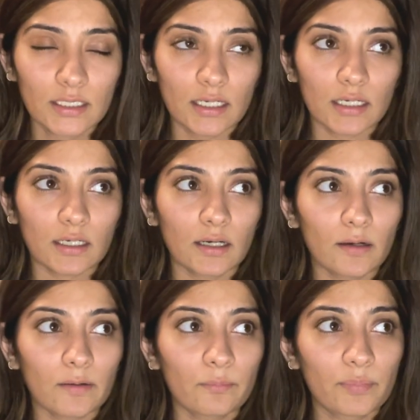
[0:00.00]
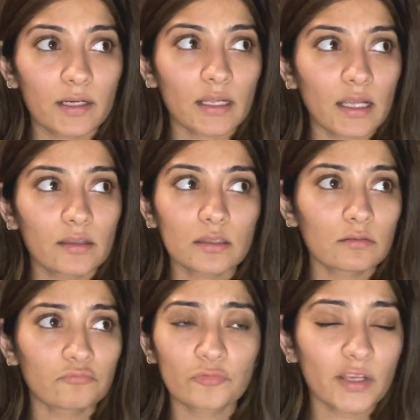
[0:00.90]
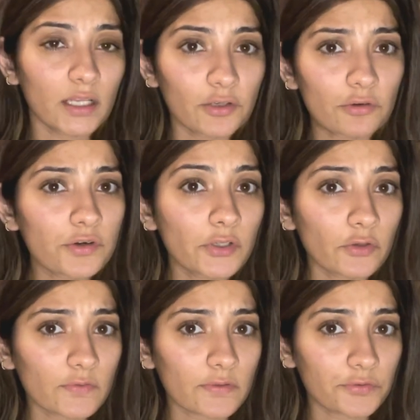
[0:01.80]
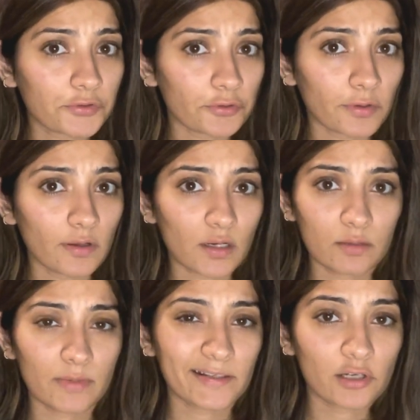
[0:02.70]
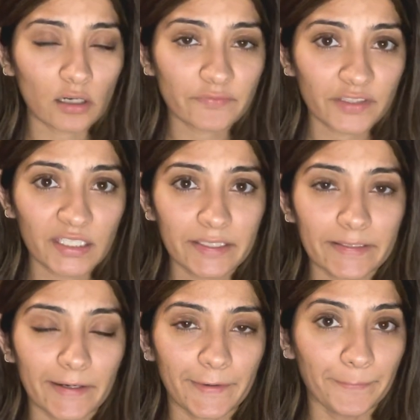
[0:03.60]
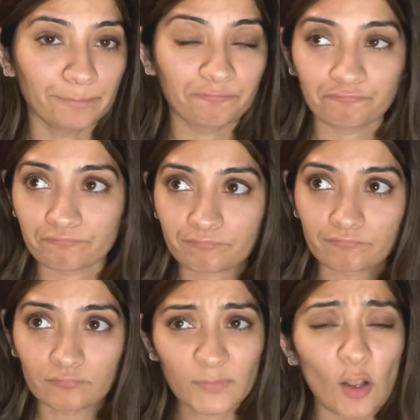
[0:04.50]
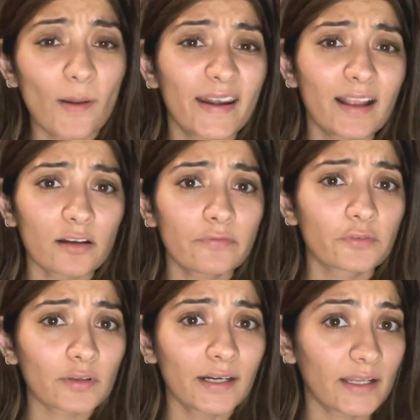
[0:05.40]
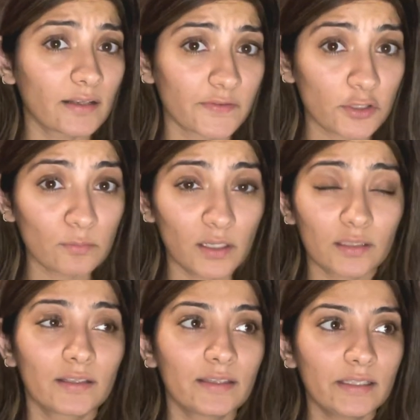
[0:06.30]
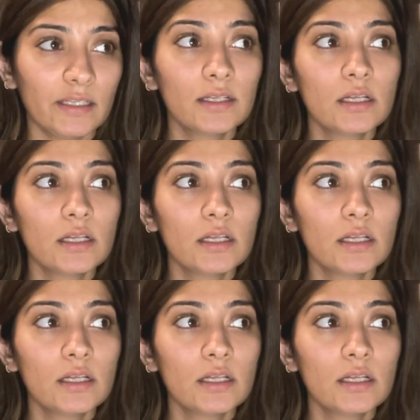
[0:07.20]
But I really don't use sugar in my coffee or any kind of food that I consume other than the